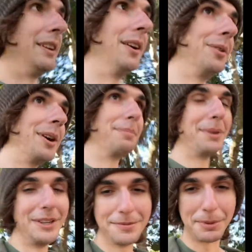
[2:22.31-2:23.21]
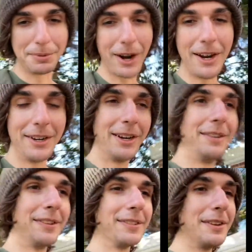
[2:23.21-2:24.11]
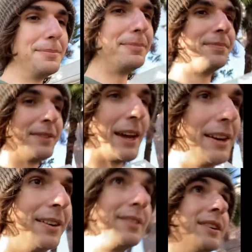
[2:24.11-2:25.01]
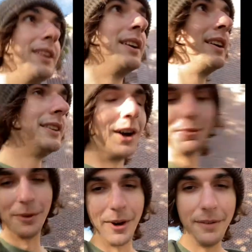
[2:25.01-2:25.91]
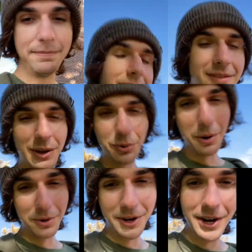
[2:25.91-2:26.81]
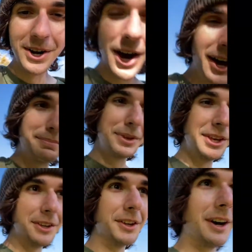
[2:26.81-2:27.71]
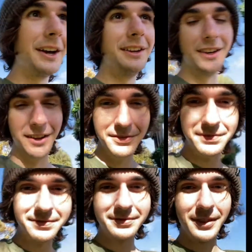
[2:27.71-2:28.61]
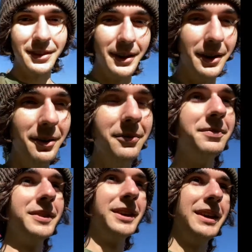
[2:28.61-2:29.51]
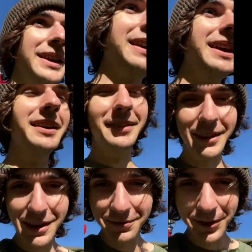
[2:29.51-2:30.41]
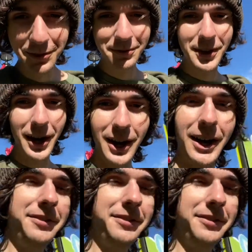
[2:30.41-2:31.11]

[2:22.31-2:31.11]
company's proprietary system, then go for it. What would not be a good idea, though, is if you've got,